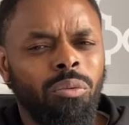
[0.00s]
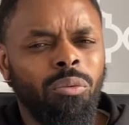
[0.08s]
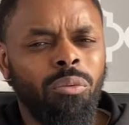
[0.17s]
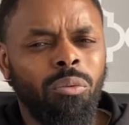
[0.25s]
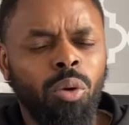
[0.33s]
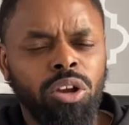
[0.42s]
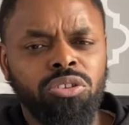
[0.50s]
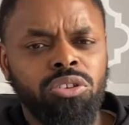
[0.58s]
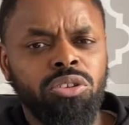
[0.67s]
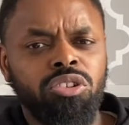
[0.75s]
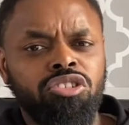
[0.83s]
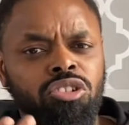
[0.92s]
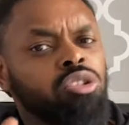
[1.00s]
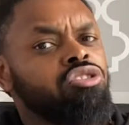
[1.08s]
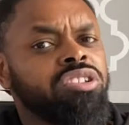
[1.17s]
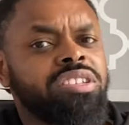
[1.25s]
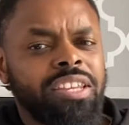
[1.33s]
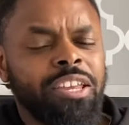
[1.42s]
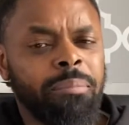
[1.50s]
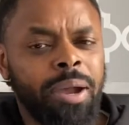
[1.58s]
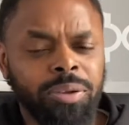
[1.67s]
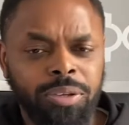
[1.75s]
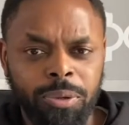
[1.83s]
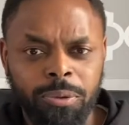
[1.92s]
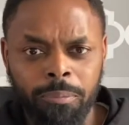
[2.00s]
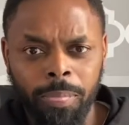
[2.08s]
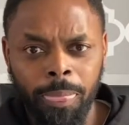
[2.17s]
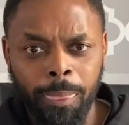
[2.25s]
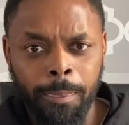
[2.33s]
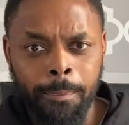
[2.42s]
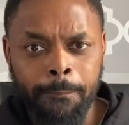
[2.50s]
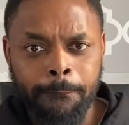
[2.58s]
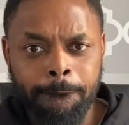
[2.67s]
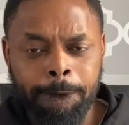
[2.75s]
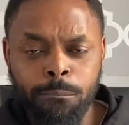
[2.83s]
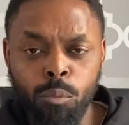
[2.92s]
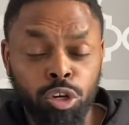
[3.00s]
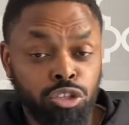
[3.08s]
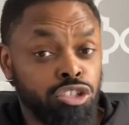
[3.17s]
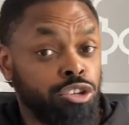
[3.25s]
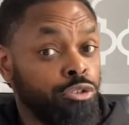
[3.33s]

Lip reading: What do your children say about you? What does your